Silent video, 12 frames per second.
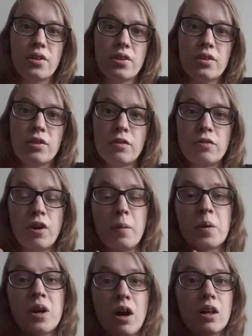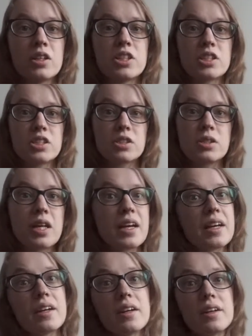the pharmacologist
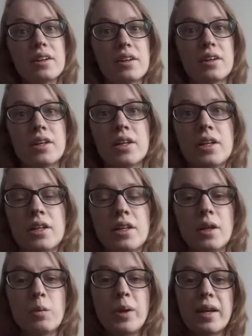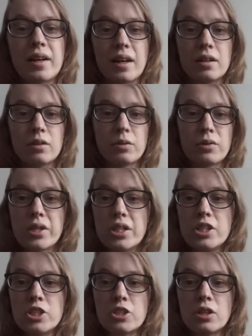today that we can
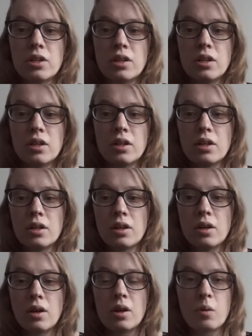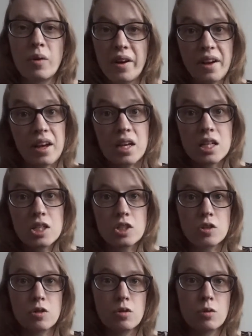reach a way
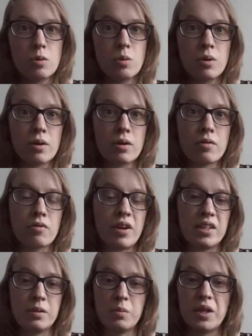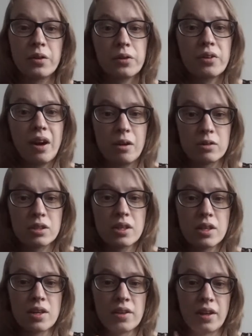to find a middle ground,
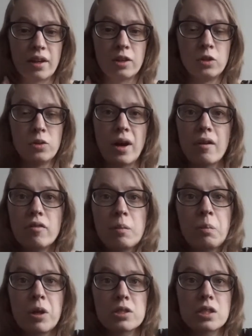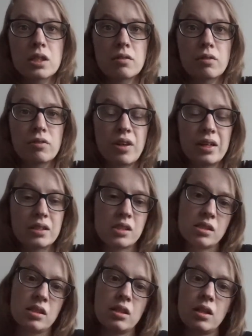that I do have the positive
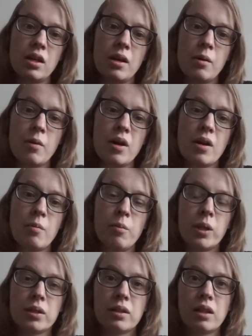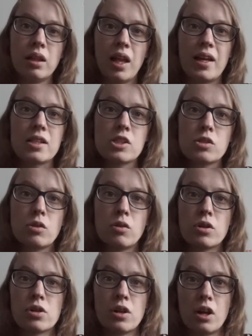effects, but less
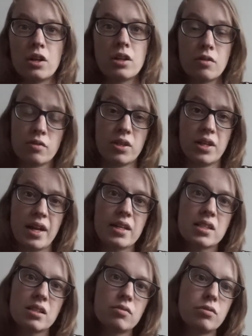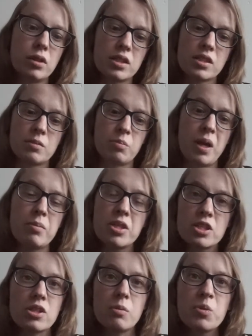or none of the negative ones. Maybe
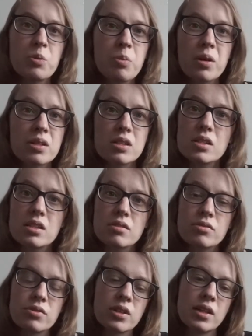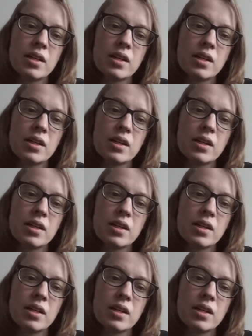some are positive,